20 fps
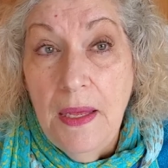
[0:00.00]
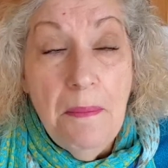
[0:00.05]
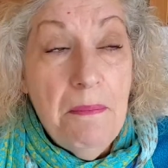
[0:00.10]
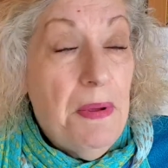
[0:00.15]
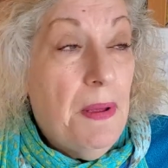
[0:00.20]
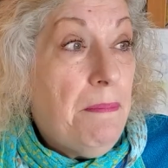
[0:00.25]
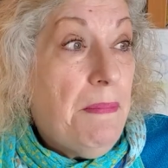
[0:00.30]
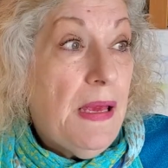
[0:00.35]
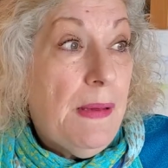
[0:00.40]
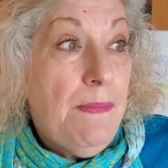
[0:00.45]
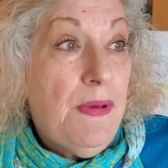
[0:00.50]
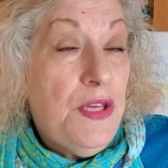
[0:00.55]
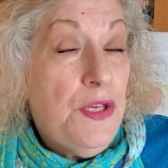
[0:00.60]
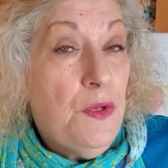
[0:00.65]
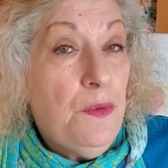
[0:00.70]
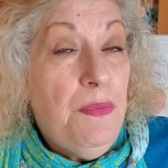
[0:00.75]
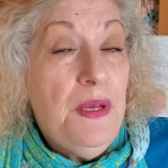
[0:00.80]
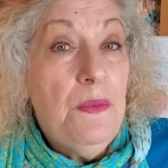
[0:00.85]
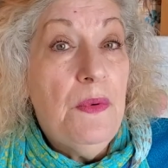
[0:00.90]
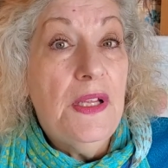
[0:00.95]
But maybe
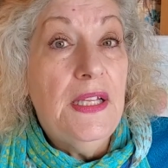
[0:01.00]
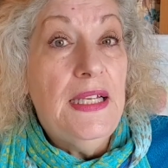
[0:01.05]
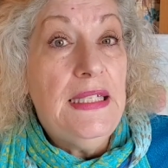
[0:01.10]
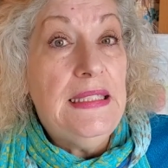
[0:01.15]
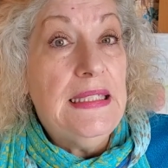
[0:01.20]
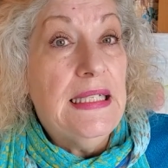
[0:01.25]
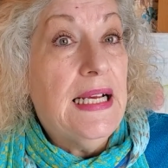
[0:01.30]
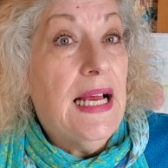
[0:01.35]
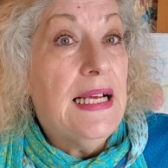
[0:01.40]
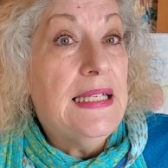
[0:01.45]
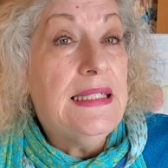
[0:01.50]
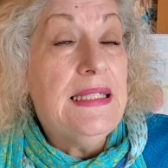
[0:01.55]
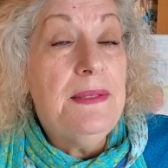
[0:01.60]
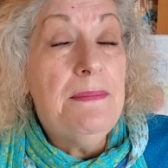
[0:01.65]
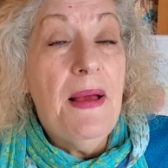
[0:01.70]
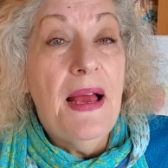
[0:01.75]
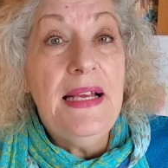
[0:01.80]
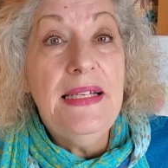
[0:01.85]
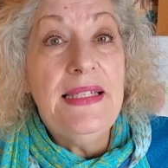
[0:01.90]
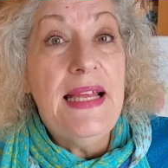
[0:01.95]
you'd be willing to
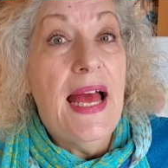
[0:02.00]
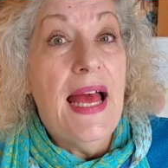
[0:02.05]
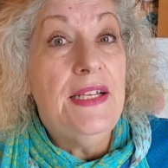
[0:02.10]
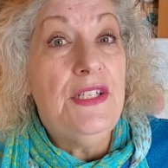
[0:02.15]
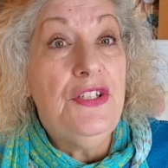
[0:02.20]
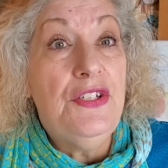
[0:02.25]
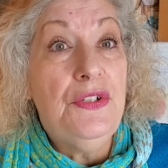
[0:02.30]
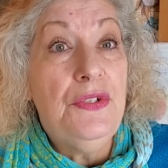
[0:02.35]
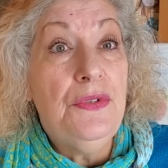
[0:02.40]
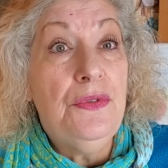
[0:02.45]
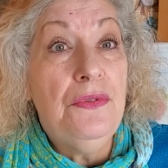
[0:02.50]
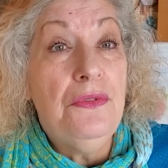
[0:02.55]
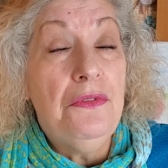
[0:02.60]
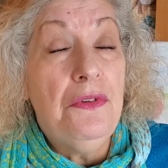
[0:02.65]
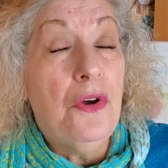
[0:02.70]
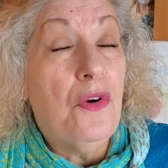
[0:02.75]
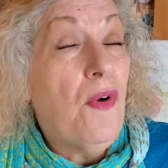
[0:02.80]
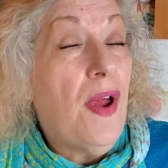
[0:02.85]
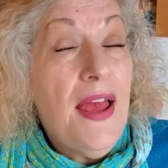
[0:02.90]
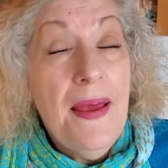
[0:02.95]
customize that to
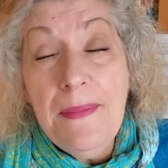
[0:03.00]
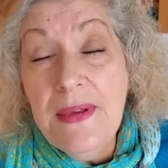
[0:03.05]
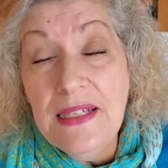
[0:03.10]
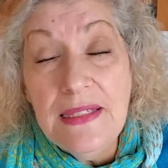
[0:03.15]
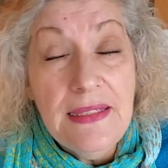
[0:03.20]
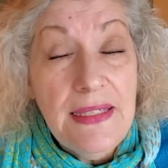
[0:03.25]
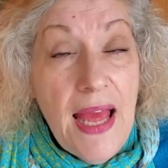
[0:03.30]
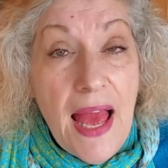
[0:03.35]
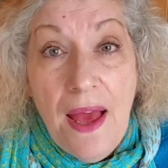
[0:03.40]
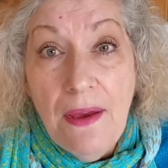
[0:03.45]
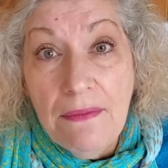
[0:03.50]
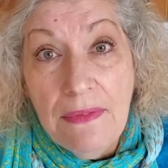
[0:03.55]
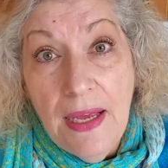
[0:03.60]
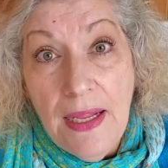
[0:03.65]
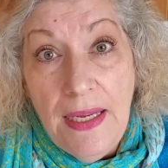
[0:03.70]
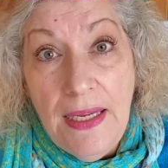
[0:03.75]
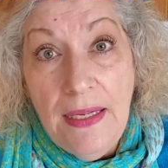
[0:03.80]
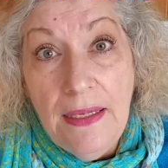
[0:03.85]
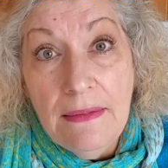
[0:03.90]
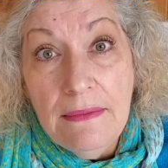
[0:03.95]
grandma's not
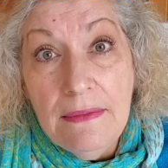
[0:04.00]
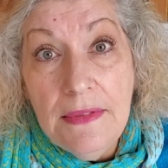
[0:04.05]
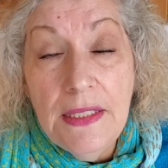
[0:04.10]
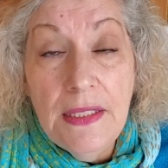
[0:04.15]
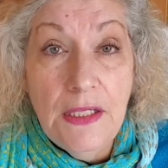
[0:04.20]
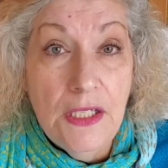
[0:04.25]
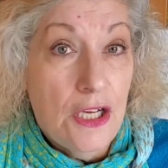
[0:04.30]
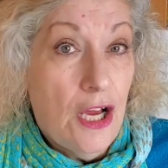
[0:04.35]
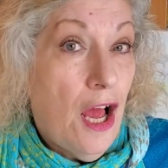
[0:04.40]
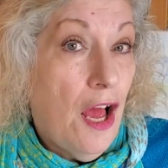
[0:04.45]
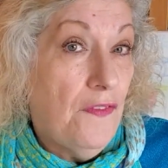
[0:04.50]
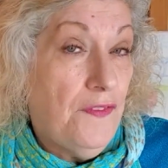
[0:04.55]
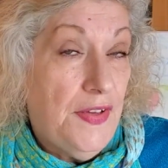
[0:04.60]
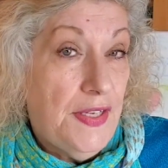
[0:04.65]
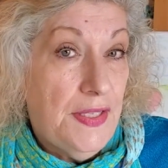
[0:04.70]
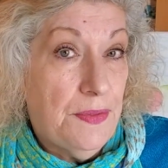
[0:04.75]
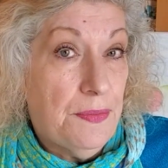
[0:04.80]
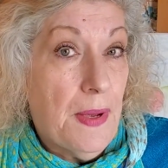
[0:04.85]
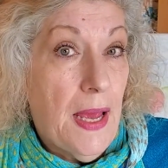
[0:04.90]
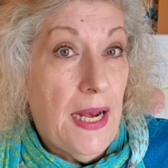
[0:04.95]
ready till the
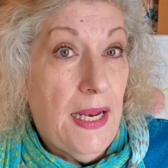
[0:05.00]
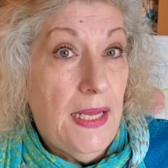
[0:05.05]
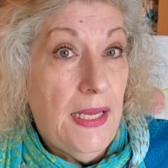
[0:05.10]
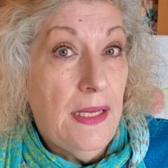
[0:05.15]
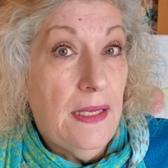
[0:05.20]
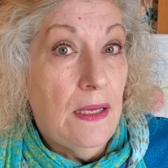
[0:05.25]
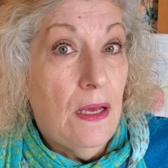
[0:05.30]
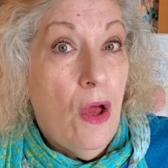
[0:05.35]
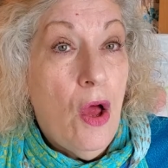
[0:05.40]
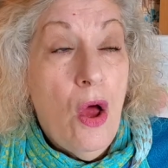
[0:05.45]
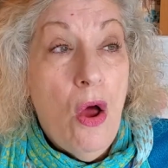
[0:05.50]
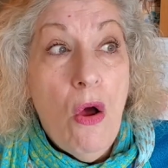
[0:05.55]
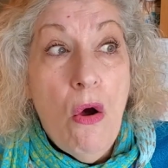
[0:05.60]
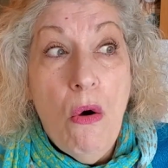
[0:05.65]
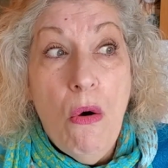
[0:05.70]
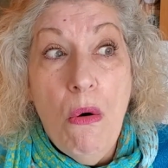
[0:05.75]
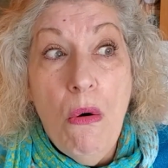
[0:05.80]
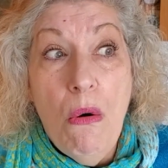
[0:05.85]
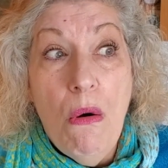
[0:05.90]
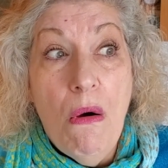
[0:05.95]
coffee's ready,
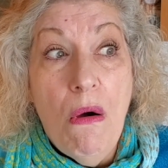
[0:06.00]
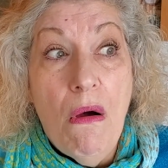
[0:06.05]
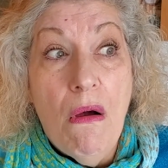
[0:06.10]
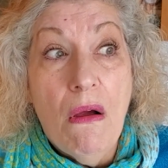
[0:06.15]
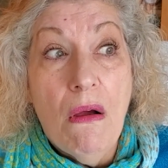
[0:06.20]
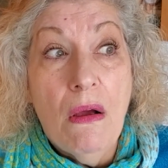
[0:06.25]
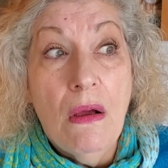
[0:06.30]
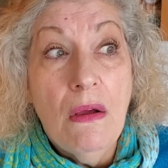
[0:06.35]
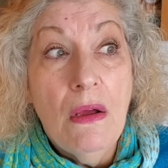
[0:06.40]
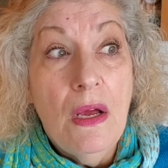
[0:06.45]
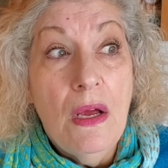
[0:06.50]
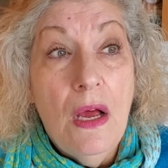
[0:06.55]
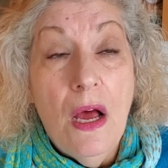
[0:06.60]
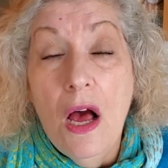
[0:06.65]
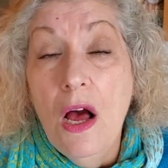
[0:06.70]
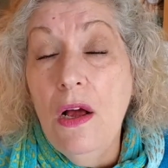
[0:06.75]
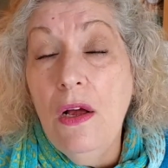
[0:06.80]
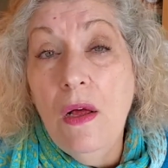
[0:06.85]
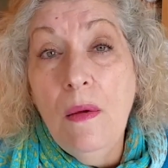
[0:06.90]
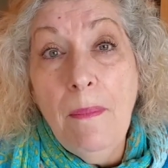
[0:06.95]
or
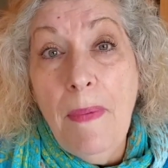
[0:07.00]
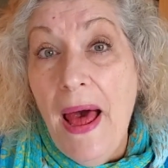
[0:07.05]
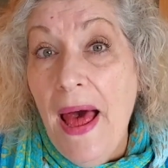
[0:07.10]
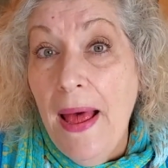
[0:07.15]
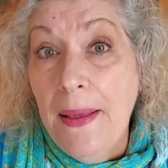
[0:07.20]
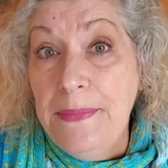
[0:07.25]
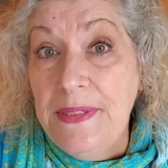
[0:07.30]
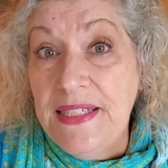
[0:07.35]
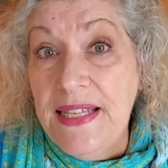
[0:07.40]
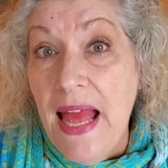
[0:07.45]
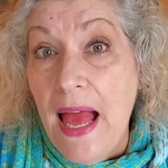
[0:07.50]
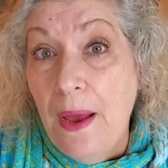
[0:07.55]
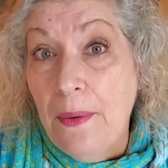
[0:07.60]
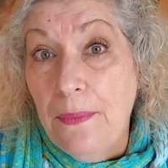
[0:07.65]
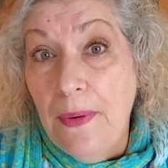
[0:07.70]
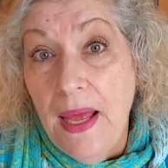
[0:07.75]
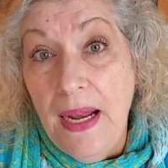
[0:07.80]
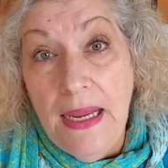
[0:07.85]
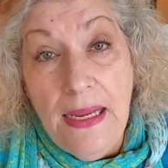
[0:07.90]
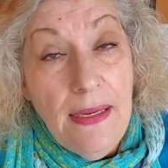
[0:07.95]
Uncle Bob's not
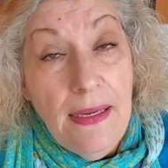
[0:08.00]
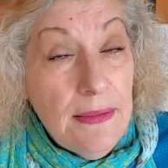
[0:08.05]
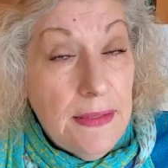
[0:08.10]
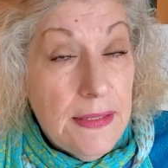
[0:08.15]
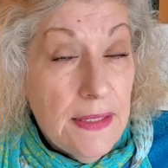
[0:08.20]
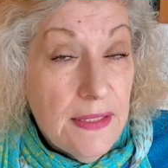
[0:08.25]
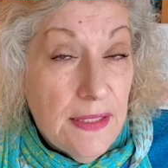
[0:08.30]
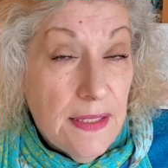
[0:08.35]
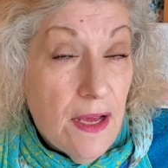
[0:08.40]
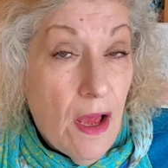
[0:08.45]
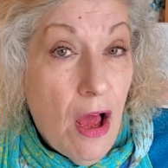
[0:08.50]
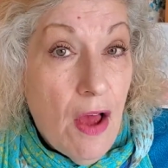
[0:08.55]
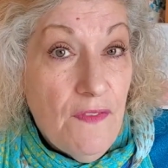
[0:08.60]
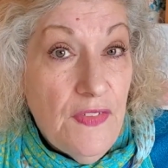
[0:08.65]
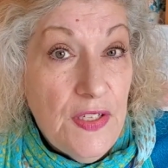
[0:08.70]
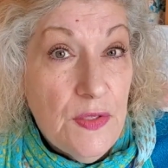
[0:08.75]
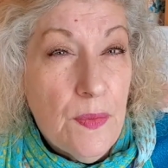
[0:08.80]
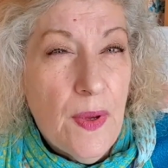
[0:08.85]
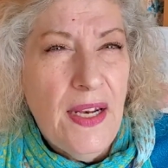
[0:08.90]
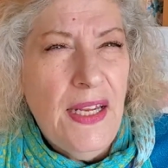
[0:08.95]
ready till the
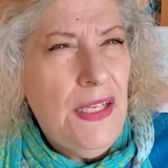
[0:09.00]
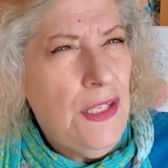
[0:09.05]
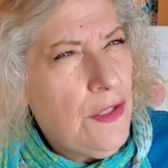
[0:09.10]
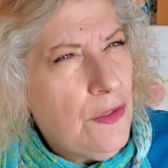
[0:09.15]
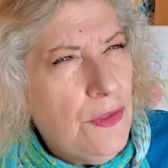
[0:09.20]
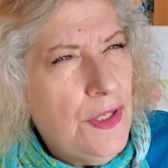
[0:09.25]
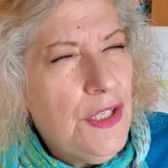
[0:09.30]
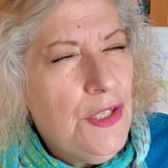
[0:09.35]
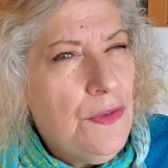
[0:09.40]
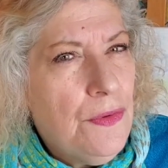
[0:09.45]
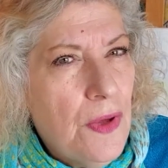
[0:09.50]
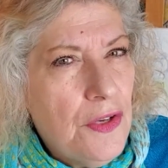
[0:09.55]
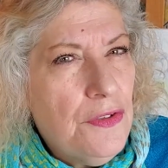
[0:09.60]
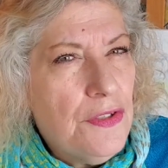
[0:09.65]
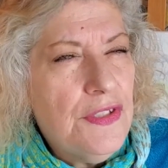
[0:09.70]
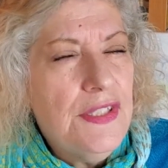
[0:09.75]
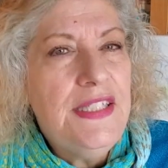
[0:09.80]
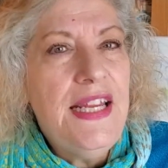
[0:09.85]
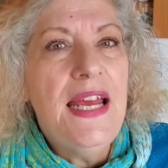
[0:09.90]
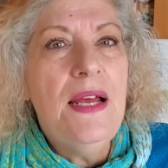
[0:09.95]
coffee's ready. You
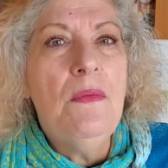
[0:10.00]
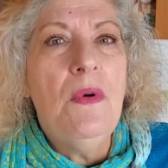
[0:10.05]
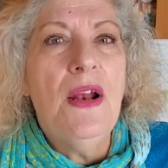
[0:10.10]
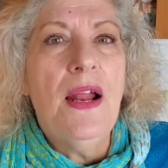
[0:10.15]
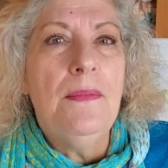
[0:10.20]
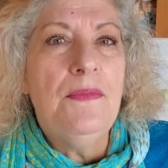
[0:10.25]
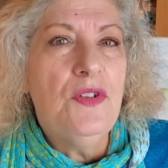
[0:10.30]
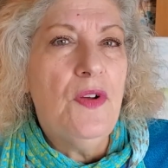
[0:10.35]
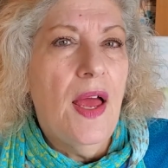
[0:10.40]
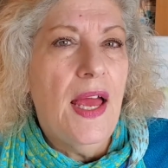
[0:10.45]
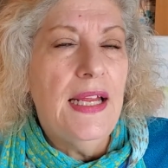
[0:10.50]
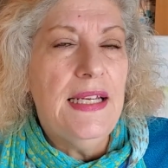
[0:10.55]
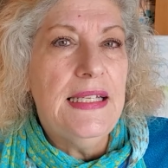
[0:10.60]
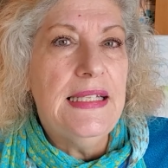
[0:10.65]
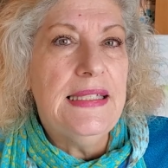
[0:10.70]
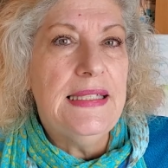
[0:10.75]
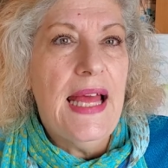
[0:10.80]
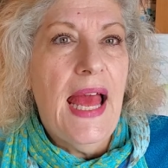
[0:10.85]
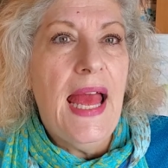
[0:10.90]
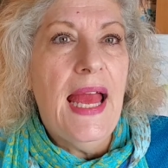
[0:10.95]
understand what I'm trying to
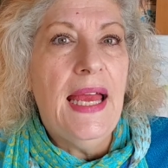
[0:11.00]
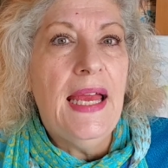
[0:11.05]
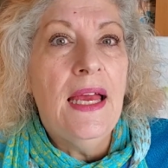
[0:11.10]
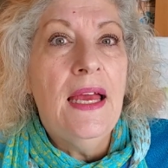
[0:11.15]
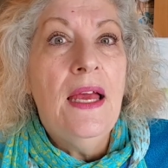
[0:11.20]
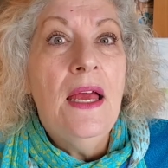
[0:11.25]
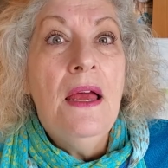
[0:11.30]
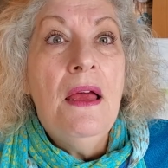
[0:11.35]
say.